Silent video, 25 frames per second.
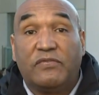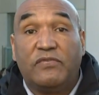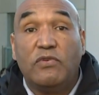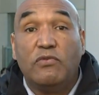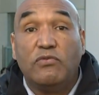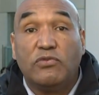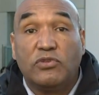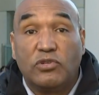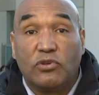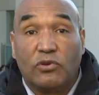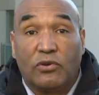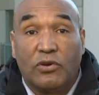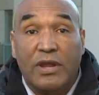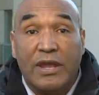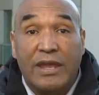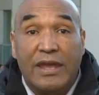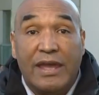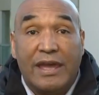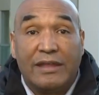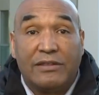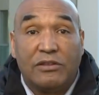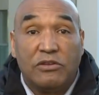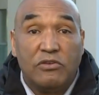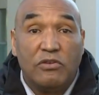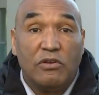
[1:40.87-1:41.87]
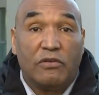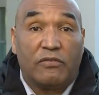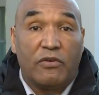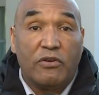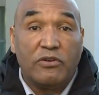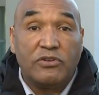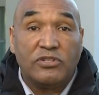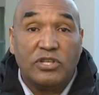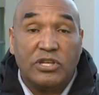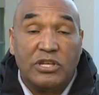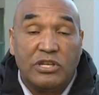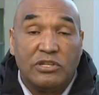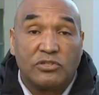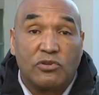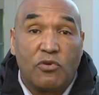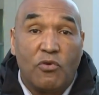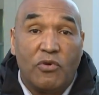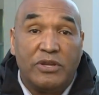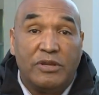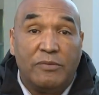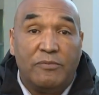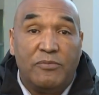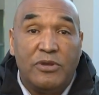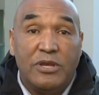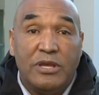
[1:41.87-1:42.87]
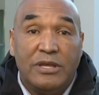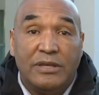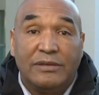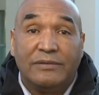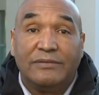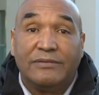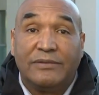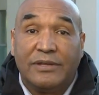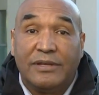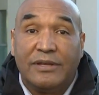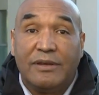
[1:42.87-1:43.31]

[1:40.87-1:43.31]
future at the university is going to be.